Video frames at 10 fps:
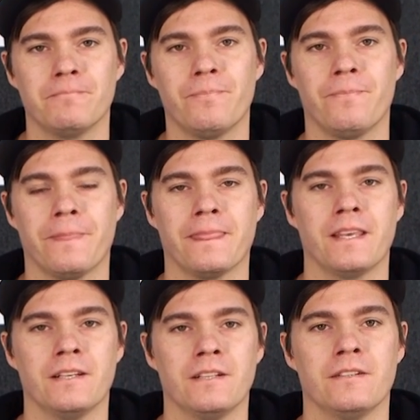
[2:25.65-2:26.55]

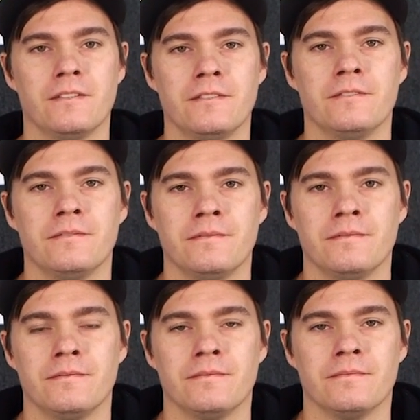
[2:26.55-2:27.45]

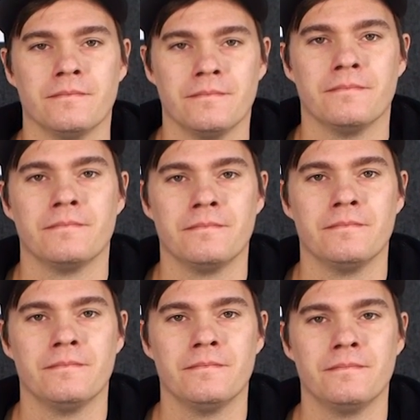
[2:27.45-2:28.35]

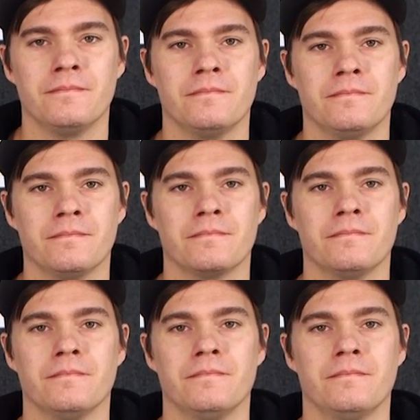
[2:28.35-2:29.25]

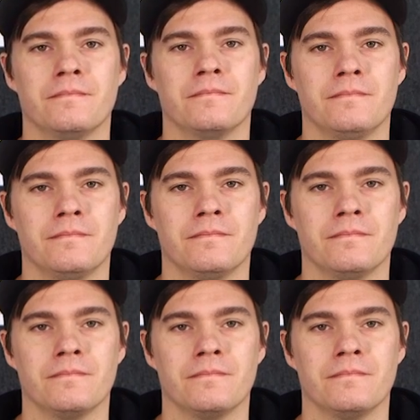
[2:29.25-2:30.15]

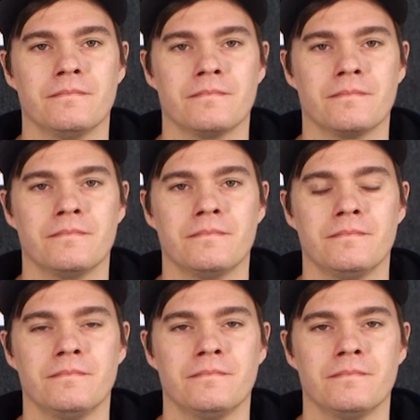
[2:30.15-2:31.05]

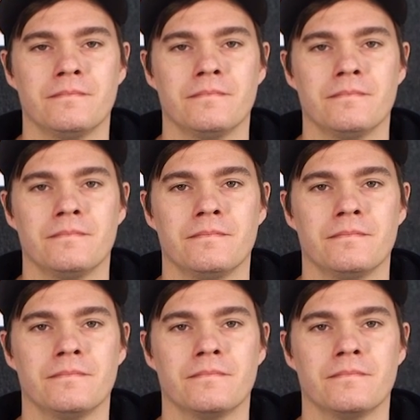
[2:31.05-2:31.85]
(not speaking)